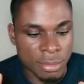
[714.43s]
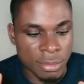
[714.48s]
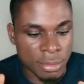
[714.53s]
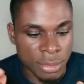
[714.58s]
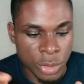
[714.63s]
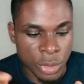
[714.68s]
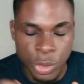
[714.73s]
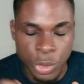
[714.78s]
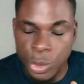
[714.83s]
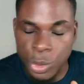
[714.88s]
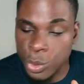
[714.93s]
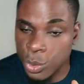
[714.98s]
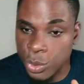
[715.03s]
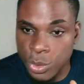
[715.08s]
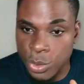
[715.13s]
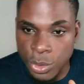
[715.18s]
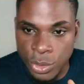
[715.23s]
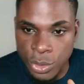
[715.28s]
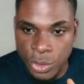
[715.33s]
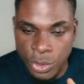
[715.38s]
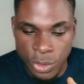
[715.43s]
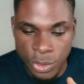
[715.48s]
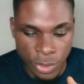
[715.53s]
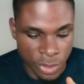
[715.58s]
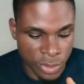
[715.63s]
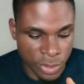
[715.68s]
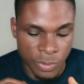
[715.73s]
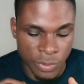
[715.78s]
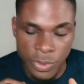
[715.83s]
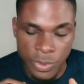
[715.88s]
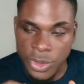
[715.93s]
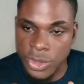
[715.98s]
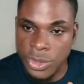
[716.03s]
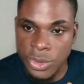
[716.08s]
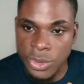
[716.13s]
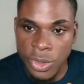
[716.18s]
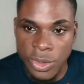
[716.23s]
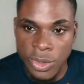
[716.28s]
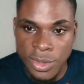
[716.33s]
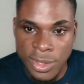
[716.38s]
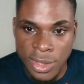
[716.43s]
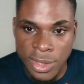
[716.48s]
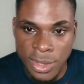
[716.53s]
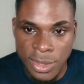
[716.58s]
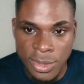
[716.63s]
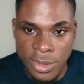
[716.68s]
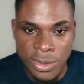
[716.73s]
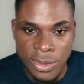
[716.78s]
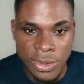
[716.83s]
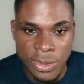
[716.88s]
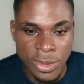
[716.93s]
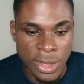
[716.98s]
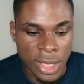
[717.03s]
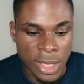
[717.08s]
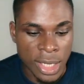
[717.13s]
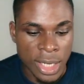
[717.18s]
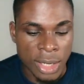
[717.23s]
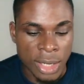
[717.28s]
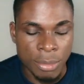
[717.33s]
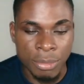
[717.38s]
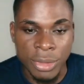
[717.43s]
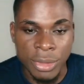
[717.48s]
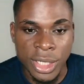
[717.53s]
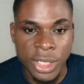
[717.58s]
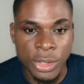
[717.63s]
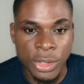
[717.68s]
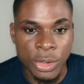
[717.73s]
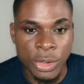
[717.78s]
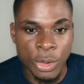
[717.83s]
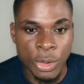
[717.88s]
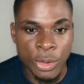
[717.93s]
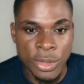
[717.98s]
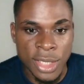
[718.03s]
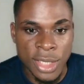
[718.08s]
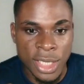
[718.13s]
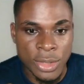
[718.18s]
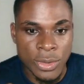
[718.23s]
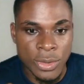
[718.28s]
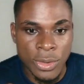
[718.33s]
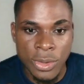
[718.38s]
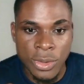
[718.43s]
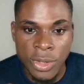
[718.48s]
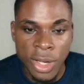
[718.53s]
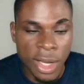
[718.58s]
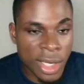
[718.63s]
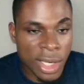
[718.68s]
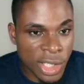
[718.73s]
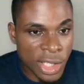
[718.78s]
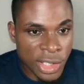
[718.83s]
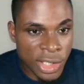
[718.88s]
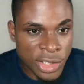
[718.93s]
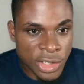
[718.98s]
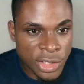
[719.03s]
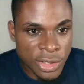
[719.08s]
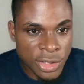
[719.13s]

tools, resources, bring you closer to knowledge.